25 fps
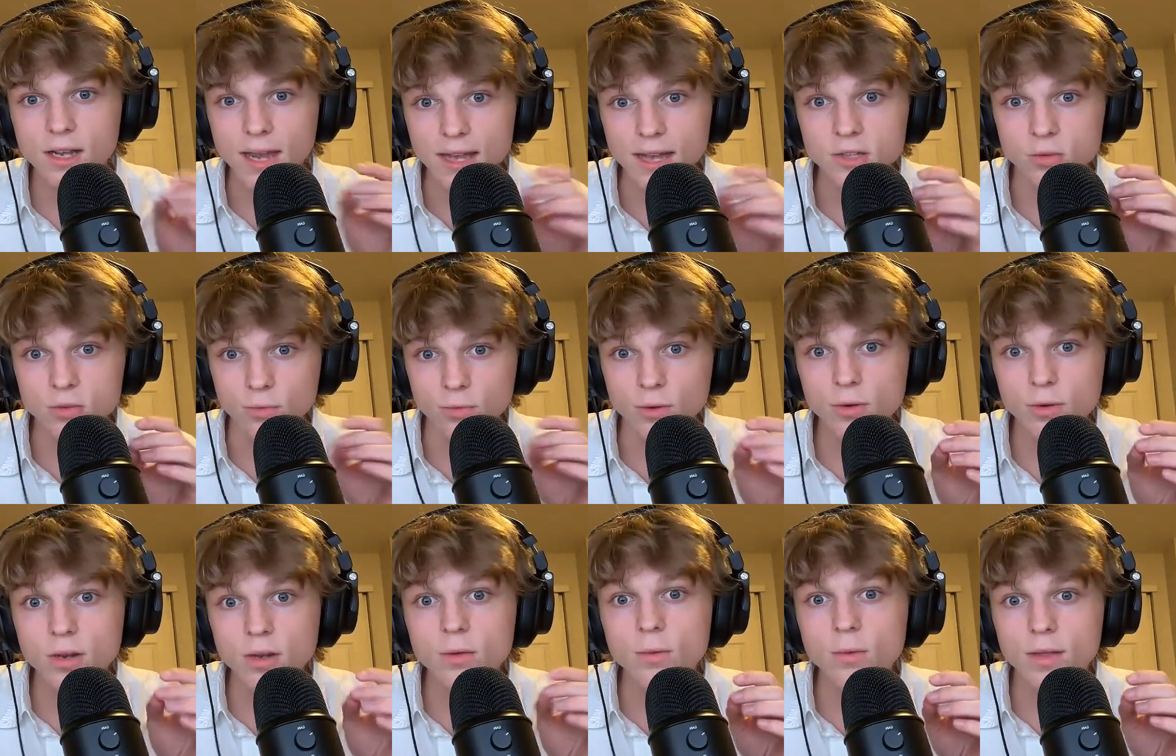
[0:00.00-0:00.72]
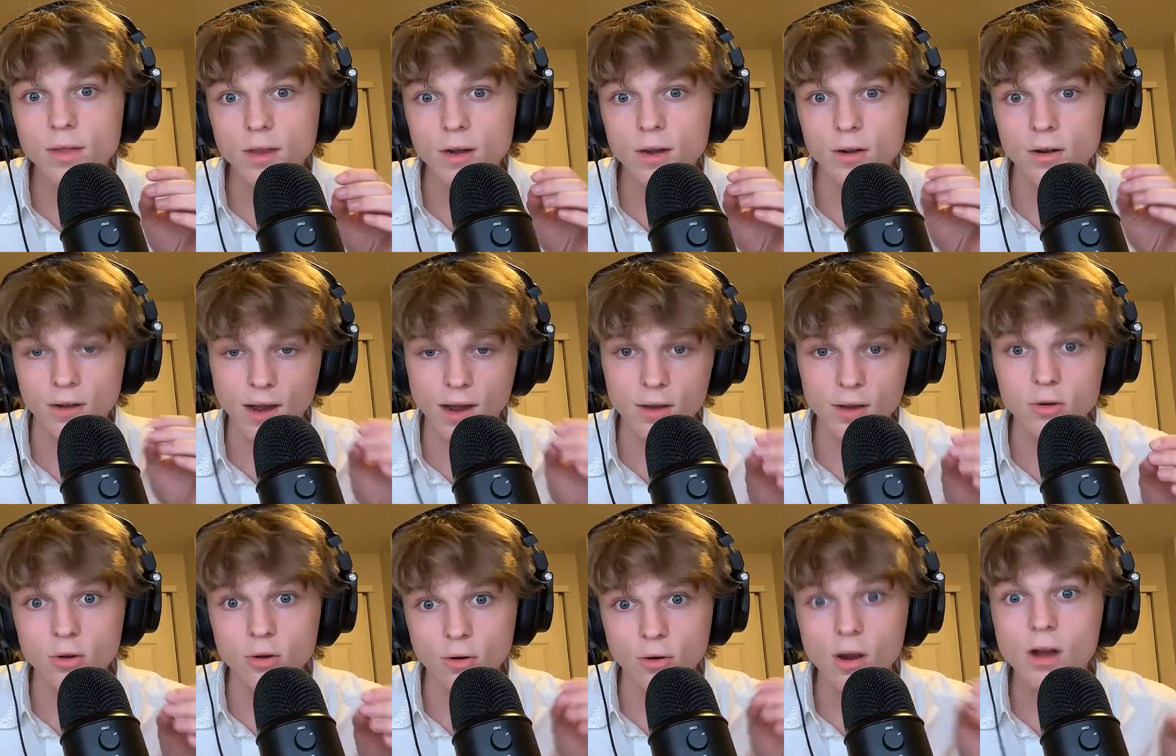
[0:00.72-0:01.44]
is rooted within our
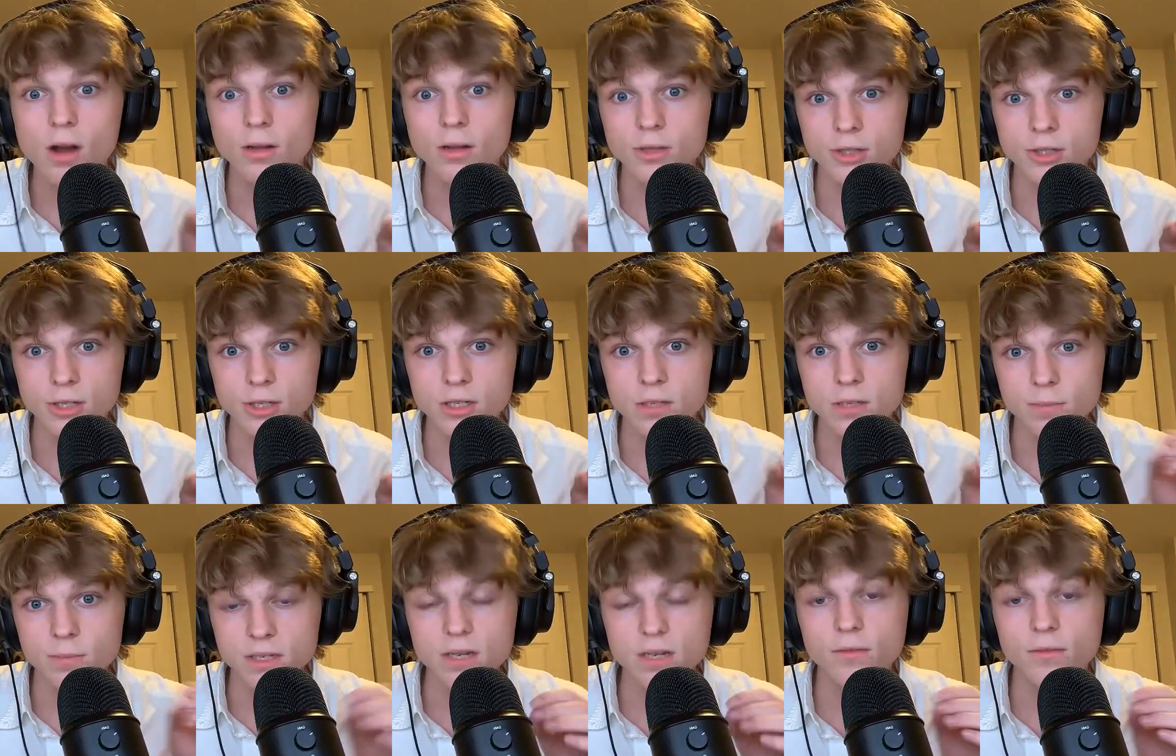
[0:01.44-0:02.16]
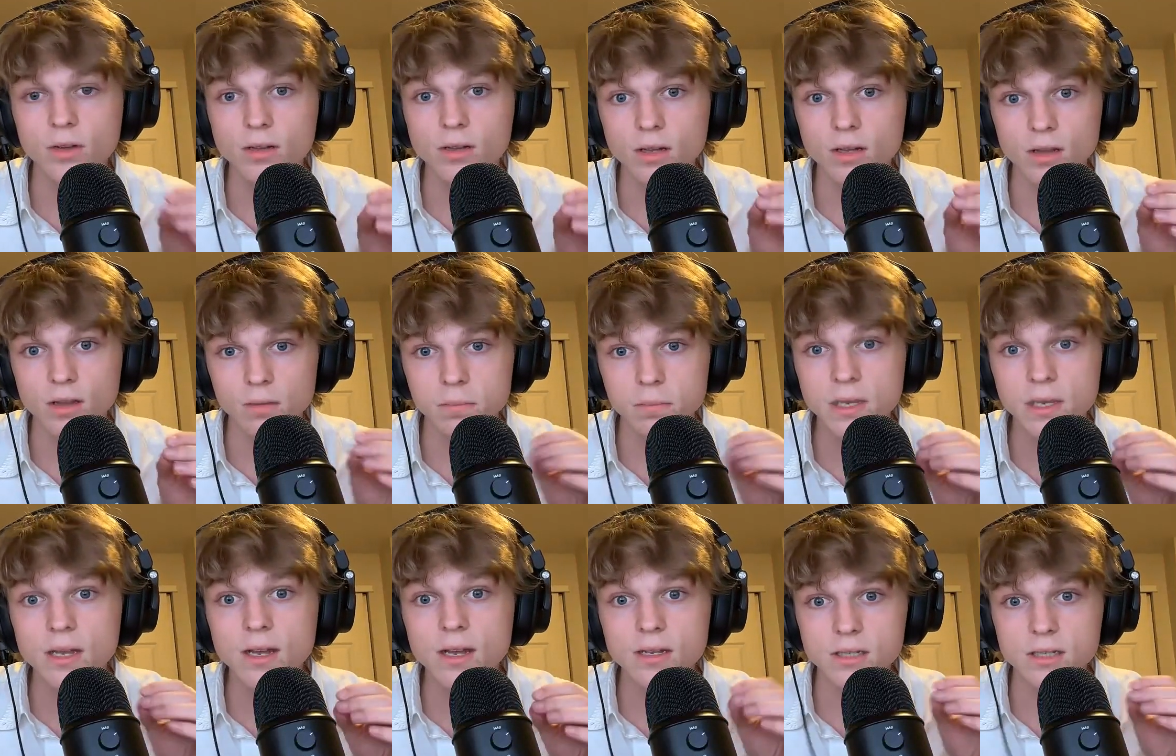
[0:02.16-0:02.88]
neurology, specifically the
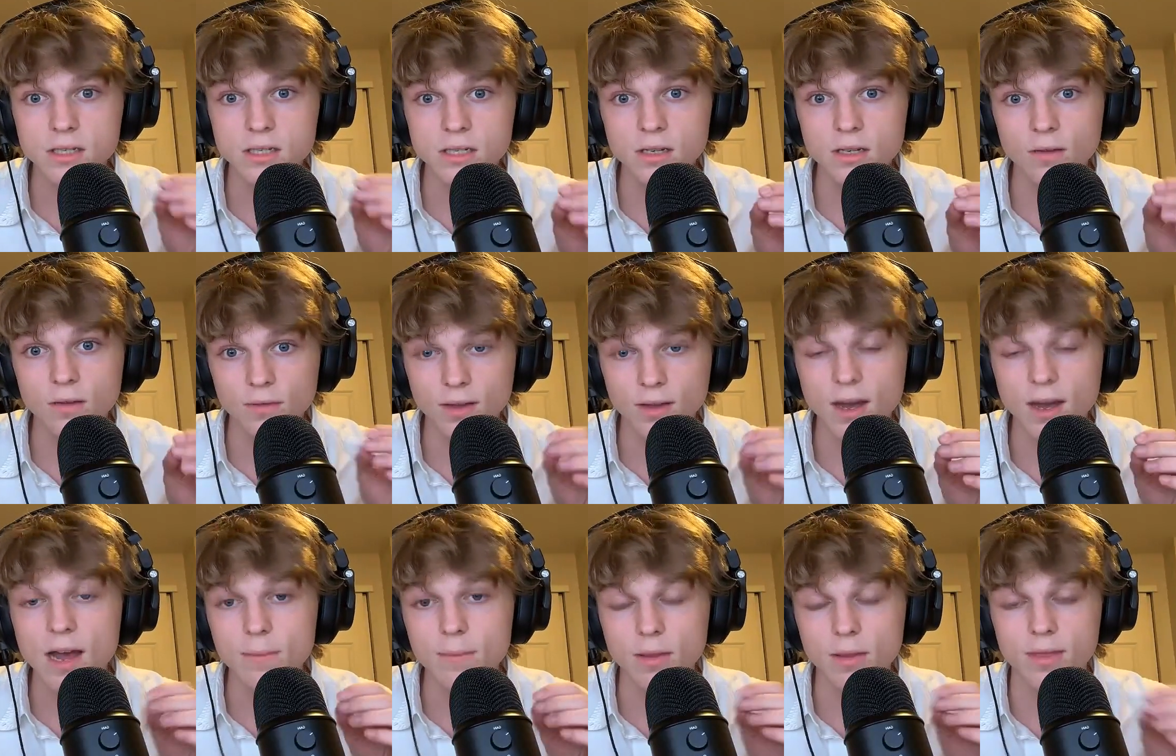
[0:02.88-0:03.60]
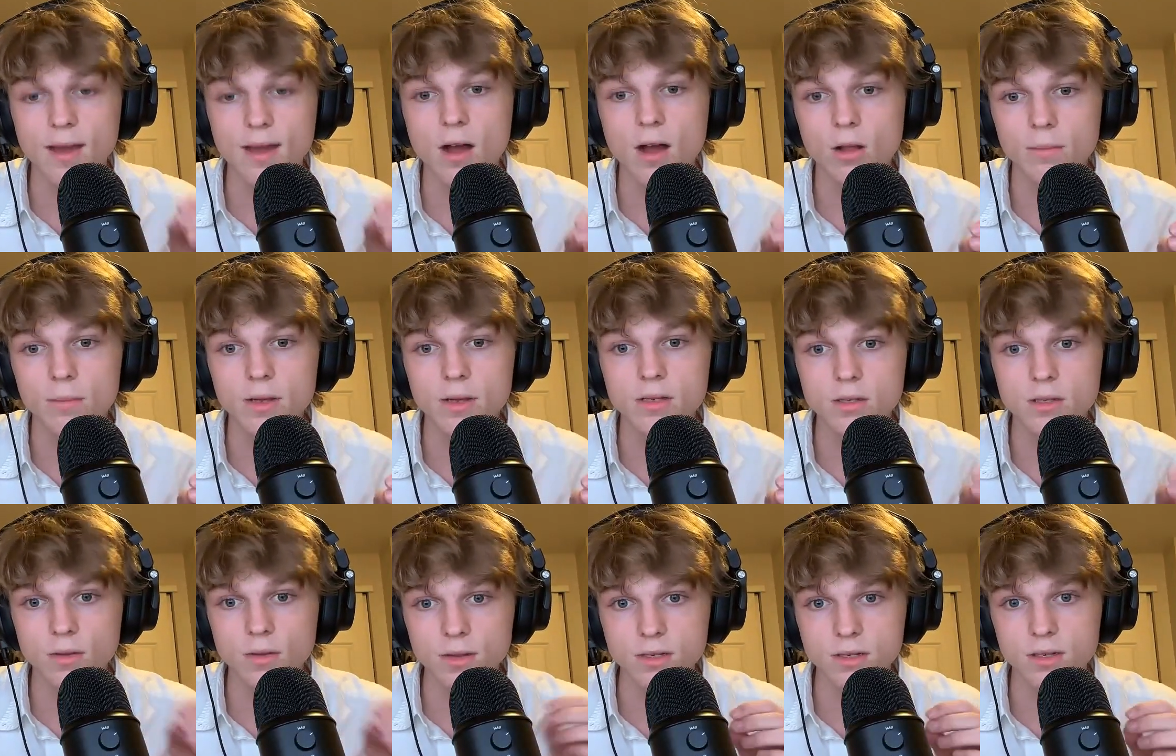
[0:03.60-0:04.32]
BNST of the hypothalamus.
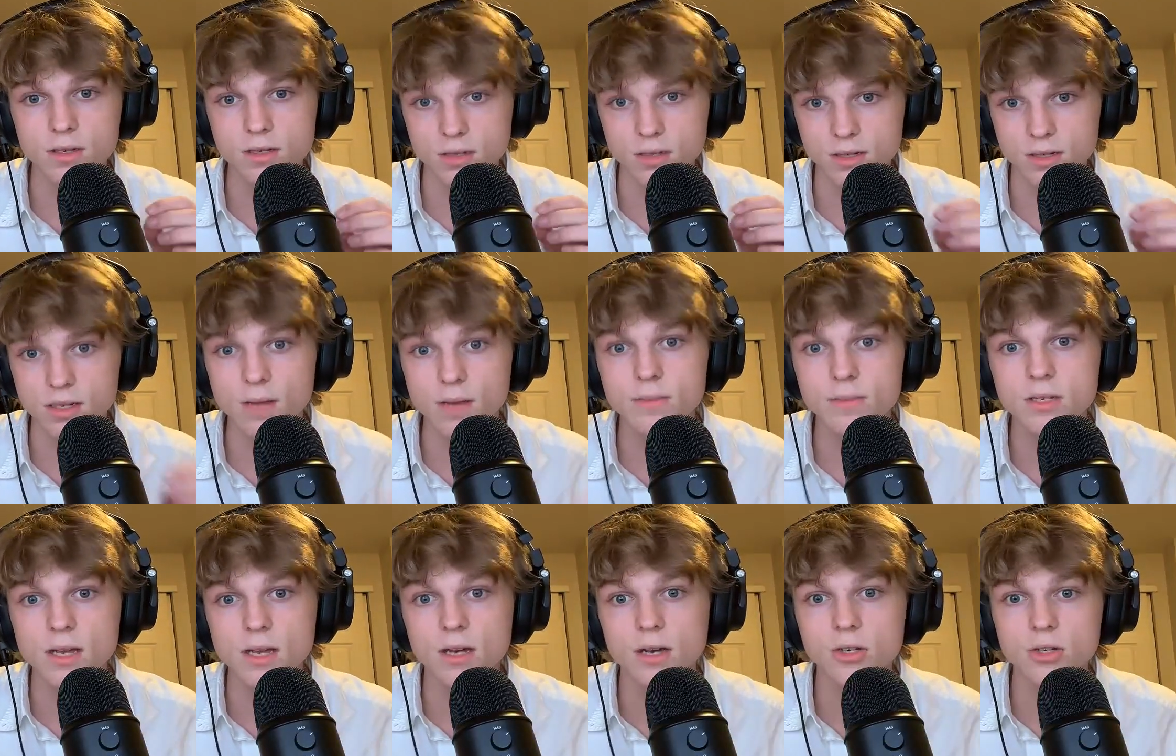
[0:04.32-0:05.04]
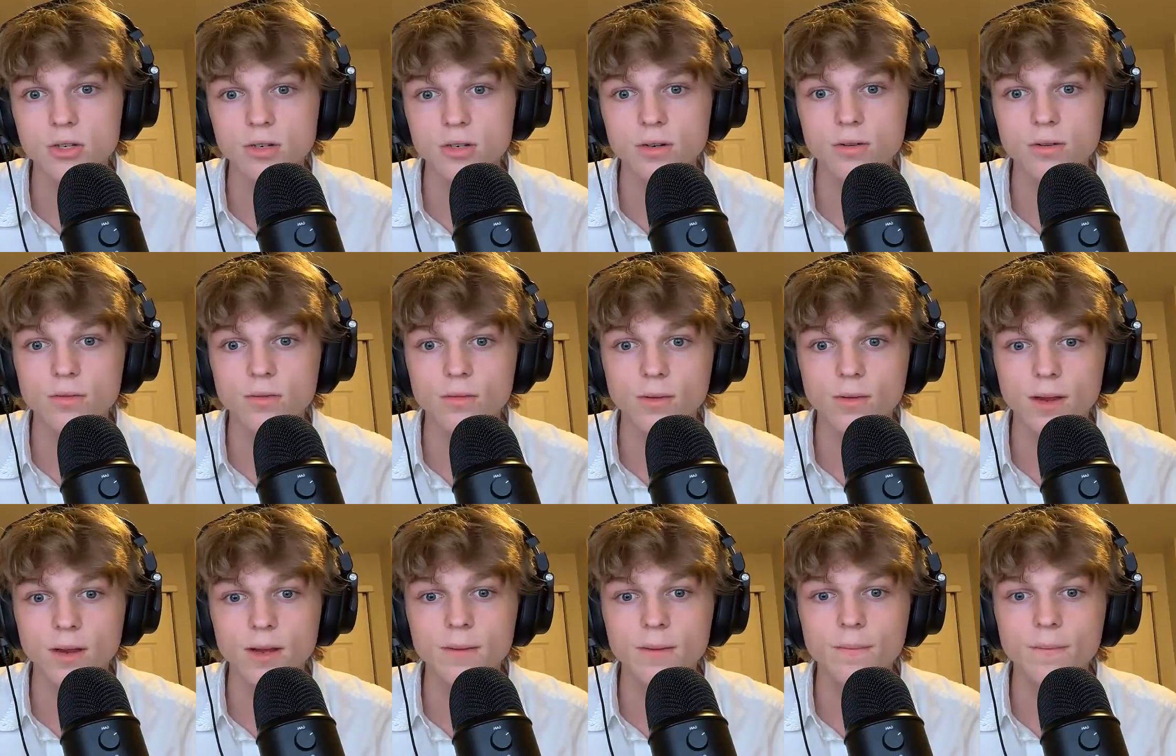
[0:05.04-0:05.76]
So this is a subsection,
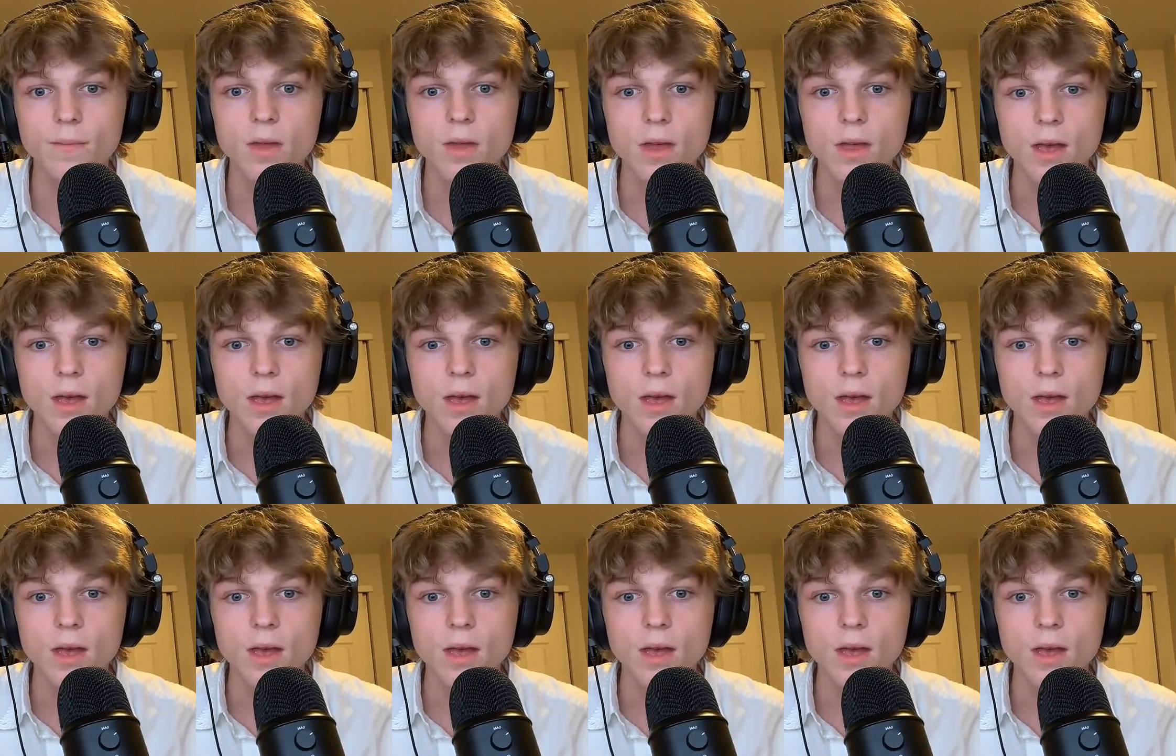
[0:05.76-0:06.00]
right?